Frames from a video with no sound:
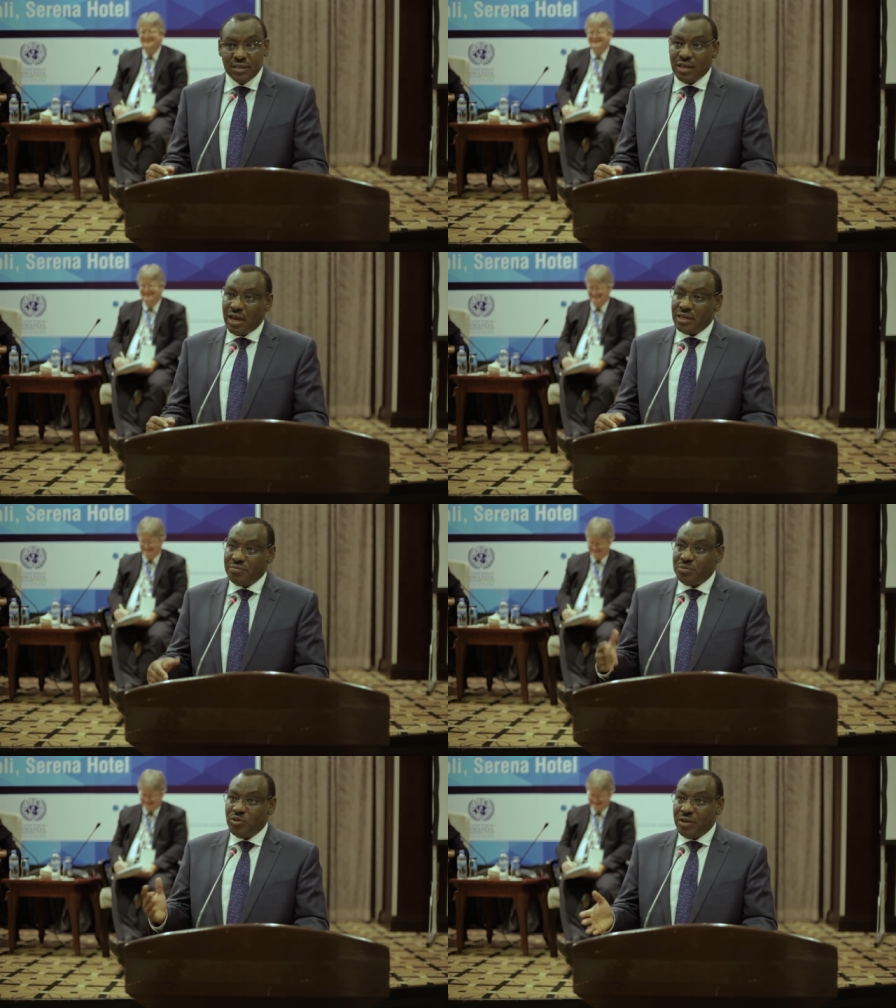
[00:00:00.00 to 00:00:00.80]
And the
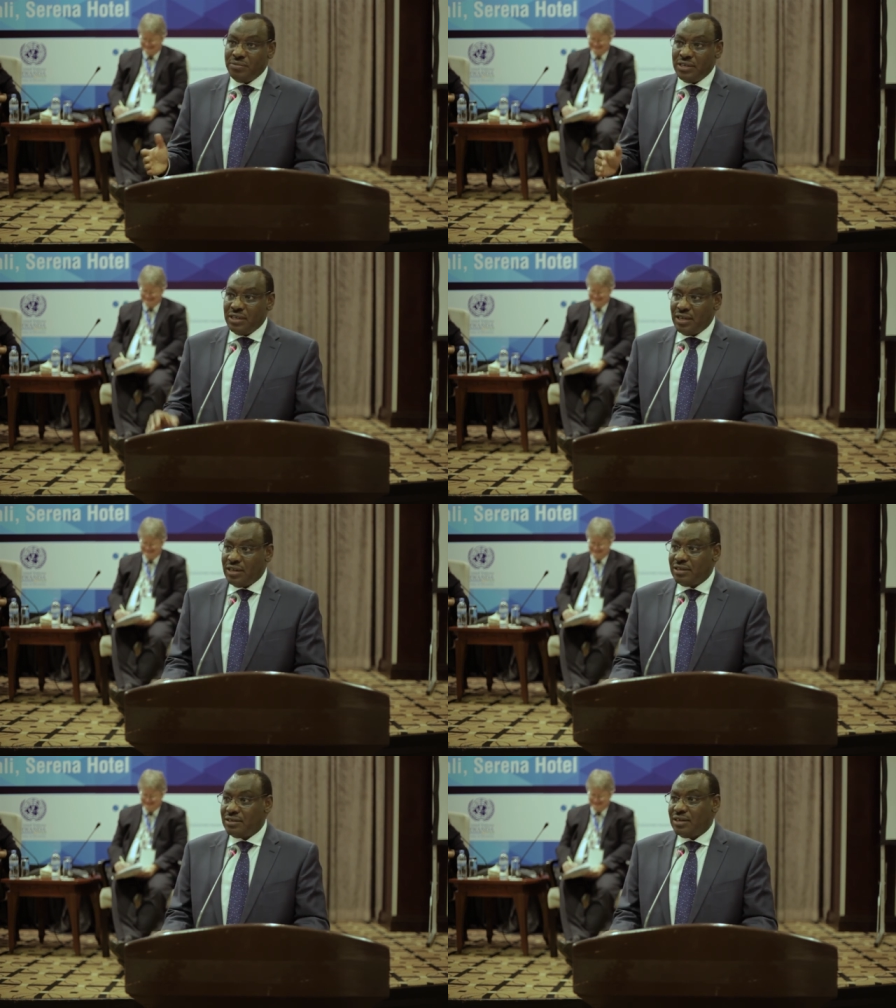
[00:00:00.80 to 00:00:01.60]
people who have been here,
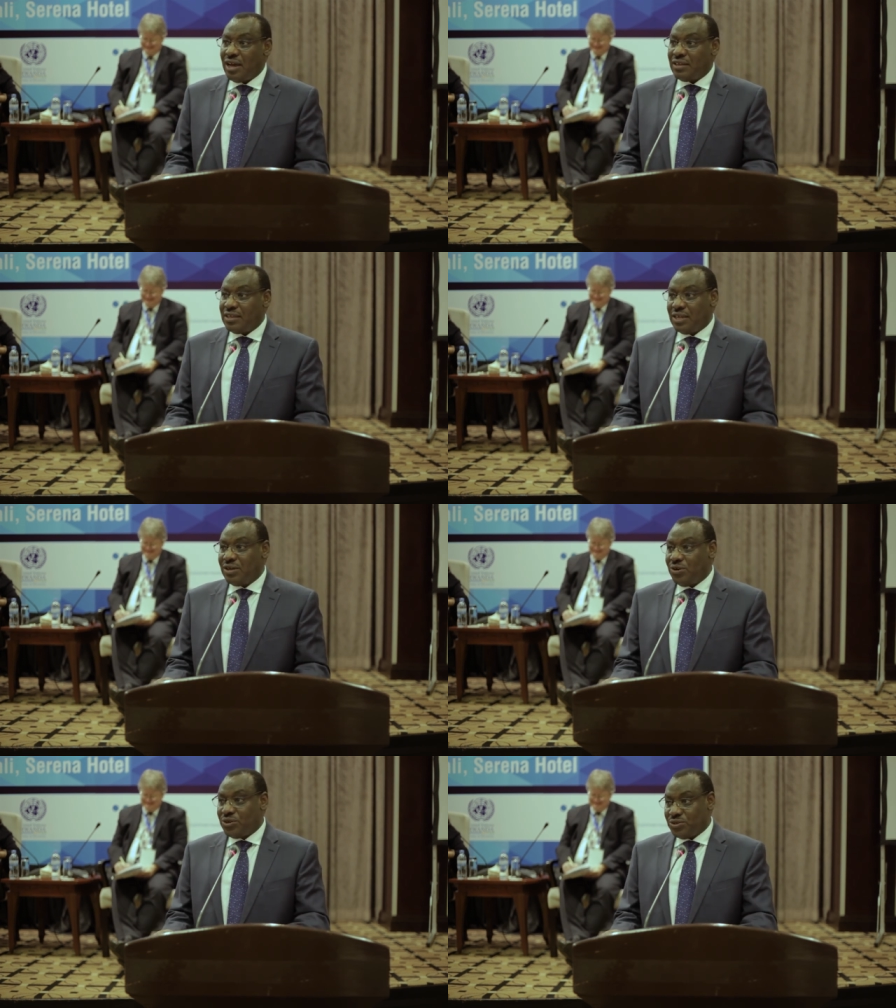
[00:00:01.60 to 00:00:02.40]
I think
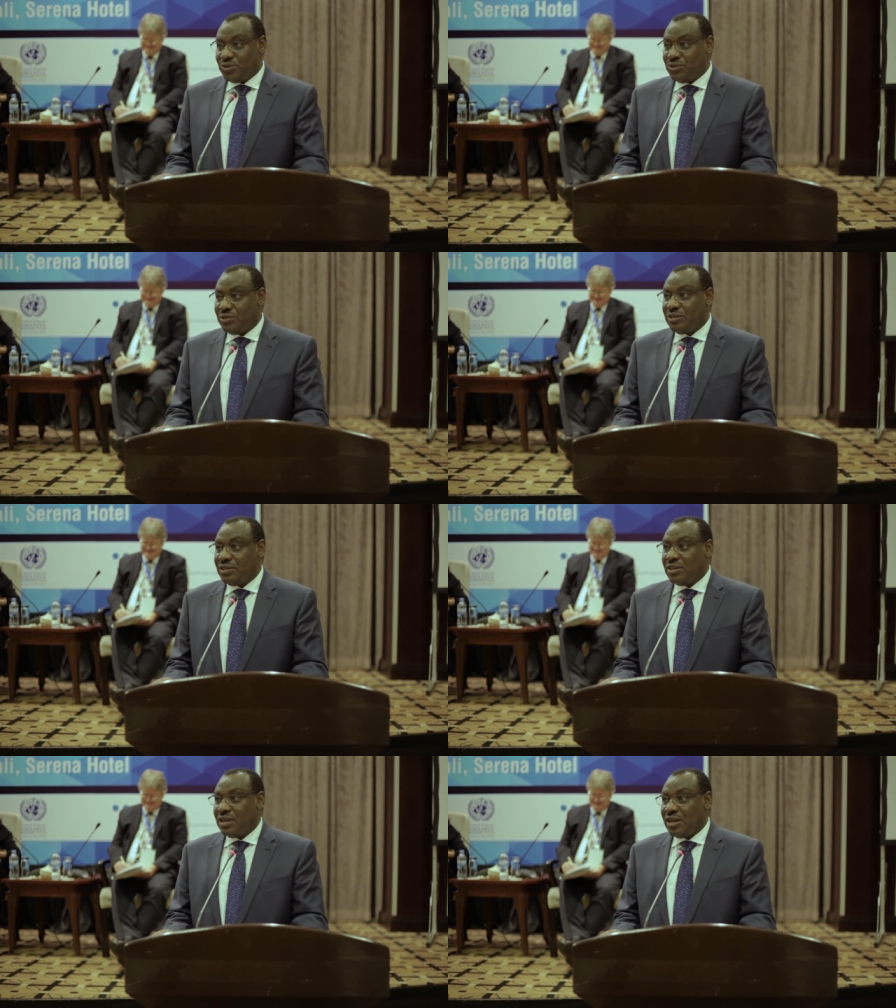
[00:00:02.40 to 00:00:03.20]
also,
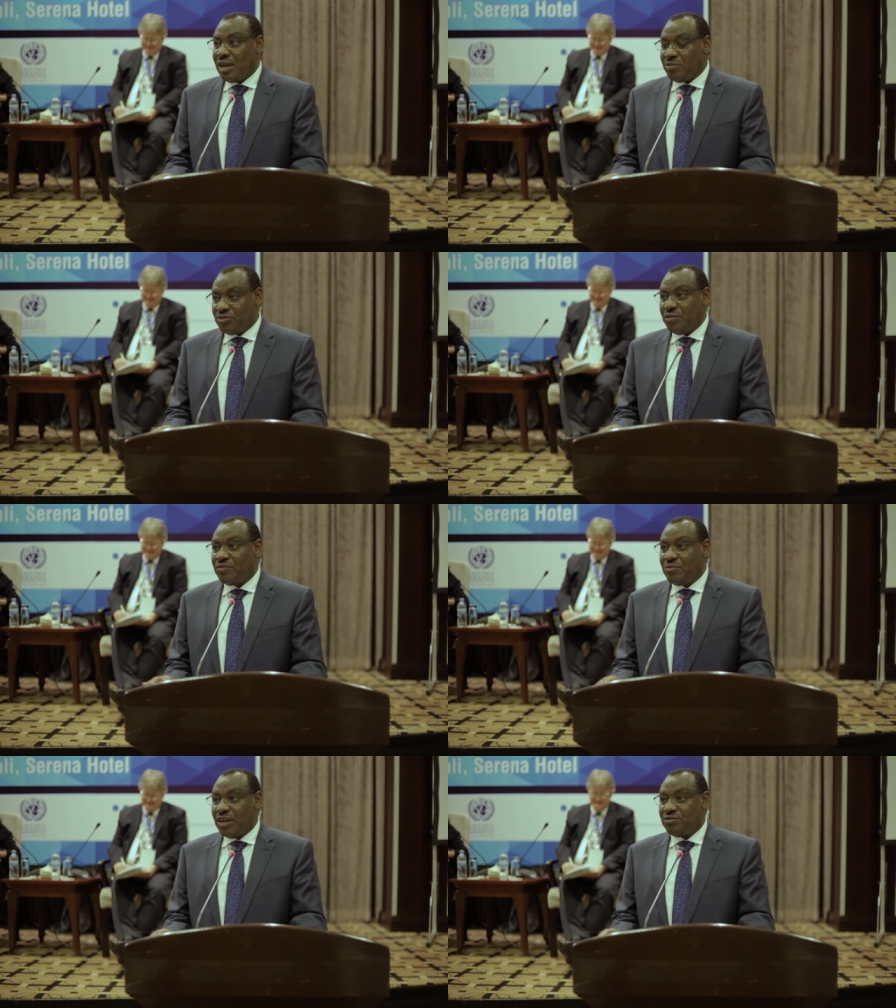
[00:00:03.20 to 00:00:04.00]
I'm sure from
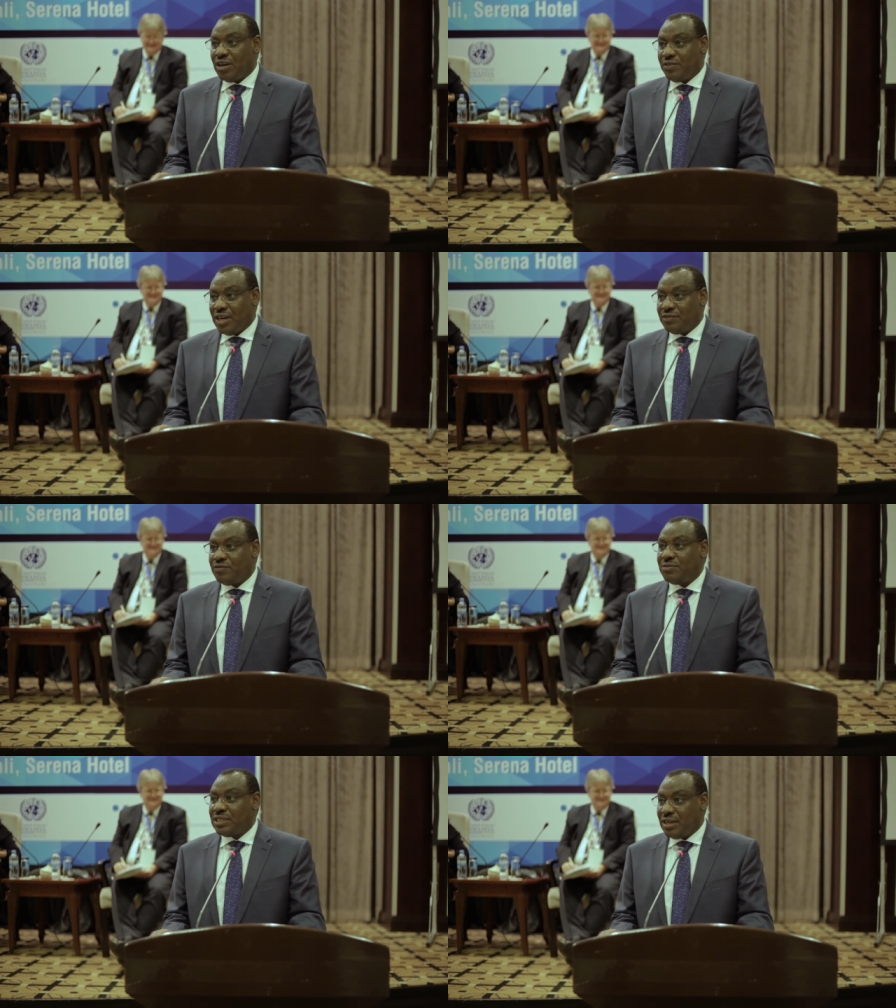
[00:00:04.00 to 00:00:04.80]
what we have learned from
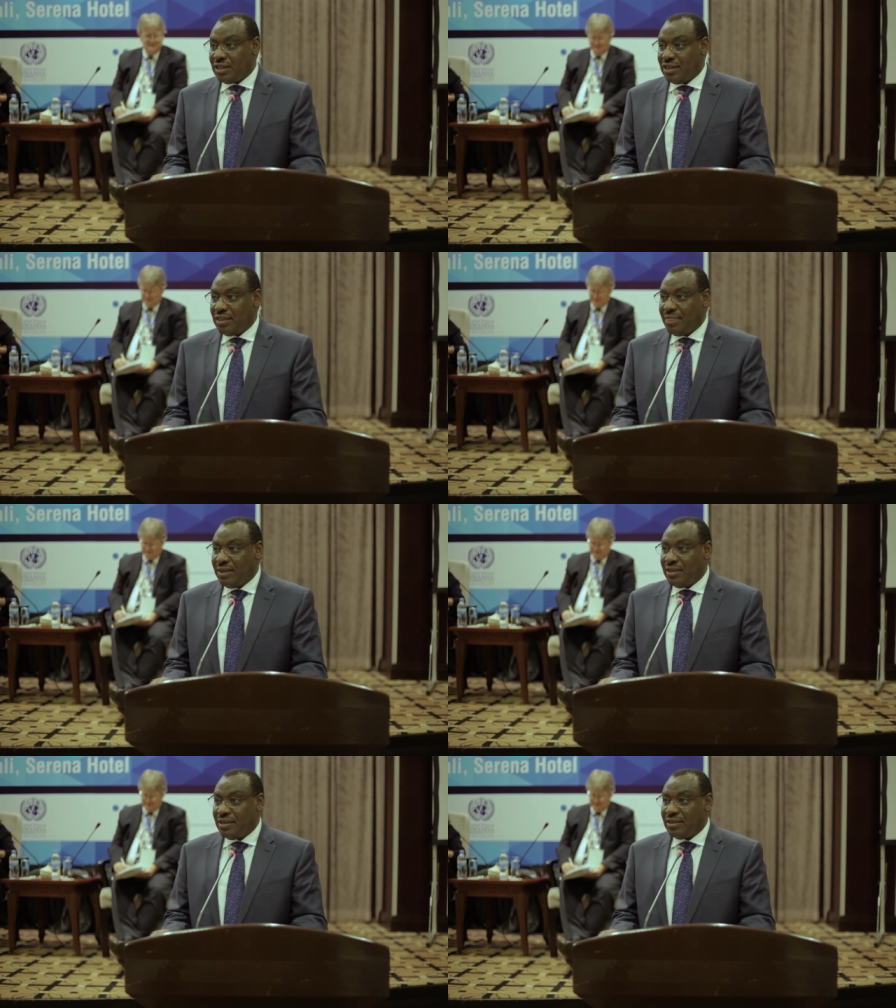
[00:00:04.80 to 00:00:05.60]
each other,
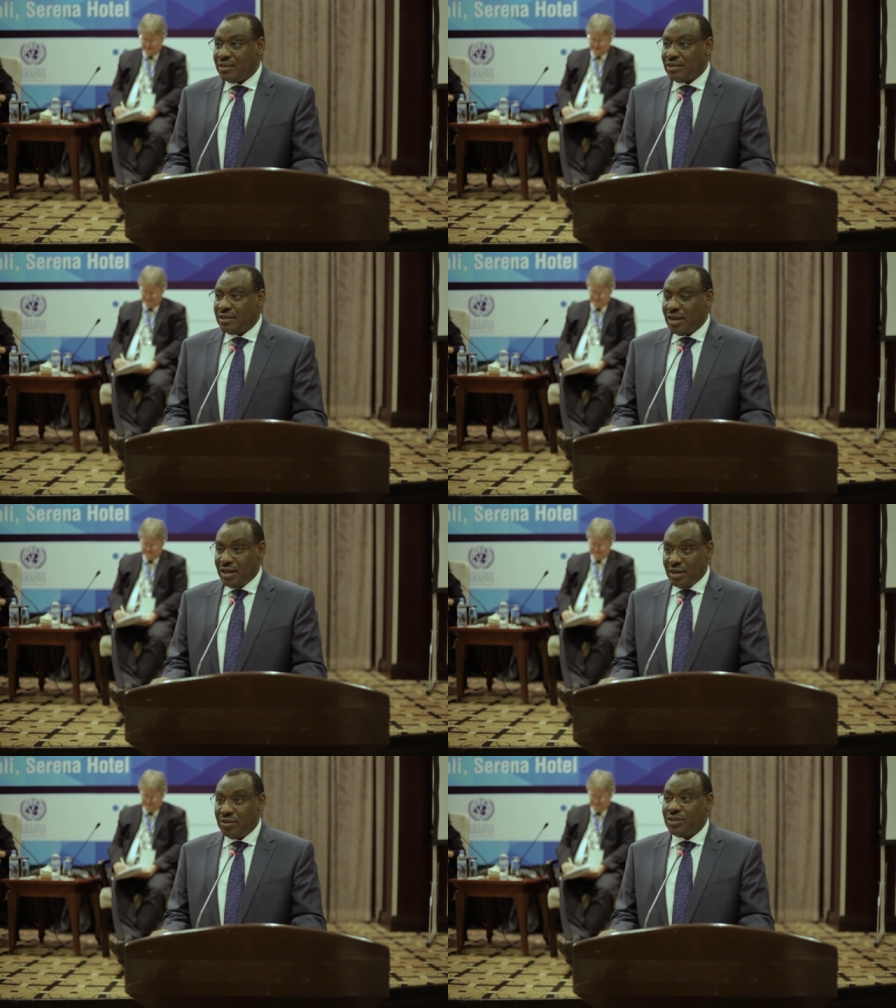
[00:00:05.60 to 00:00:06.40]

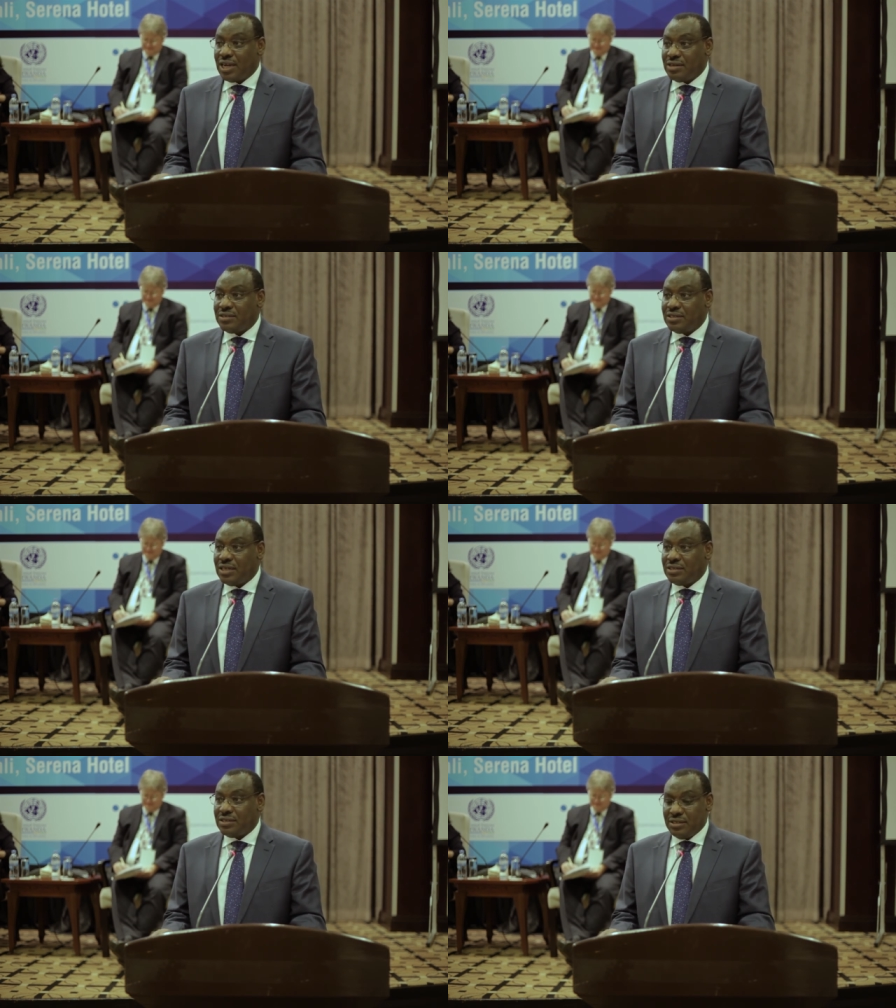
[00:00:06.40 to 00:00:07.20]
uh, we can see that
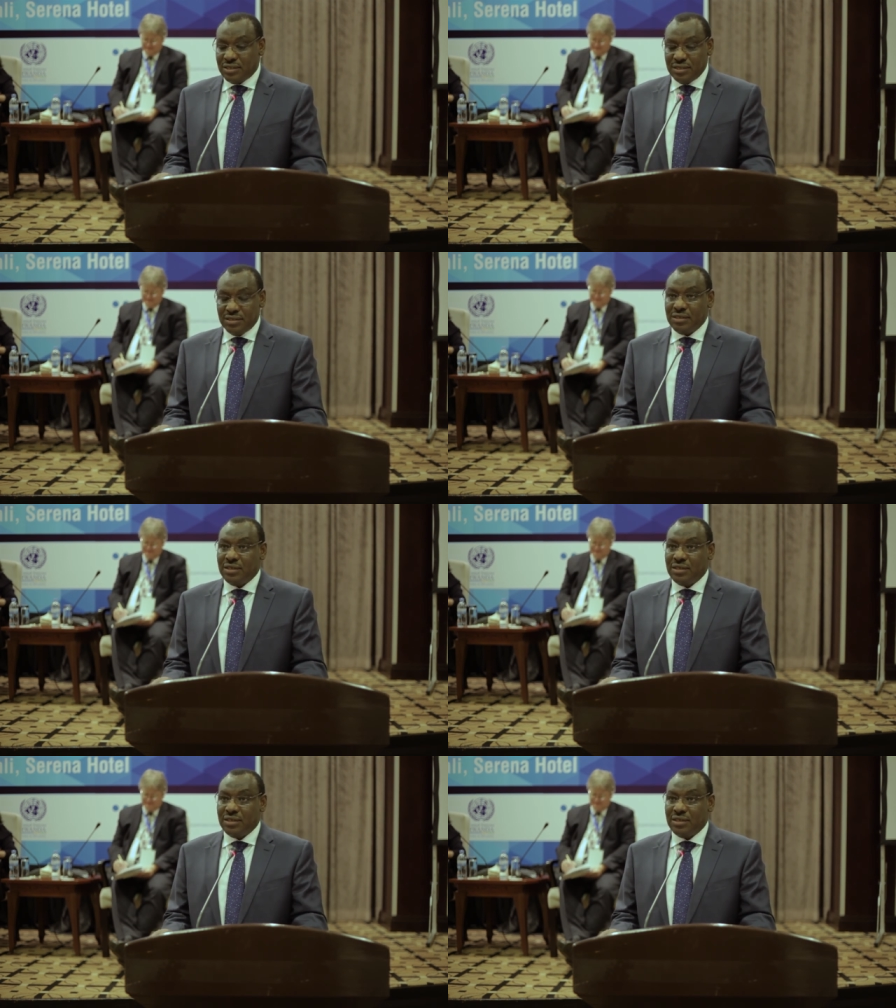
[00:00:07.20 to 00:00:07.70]
this is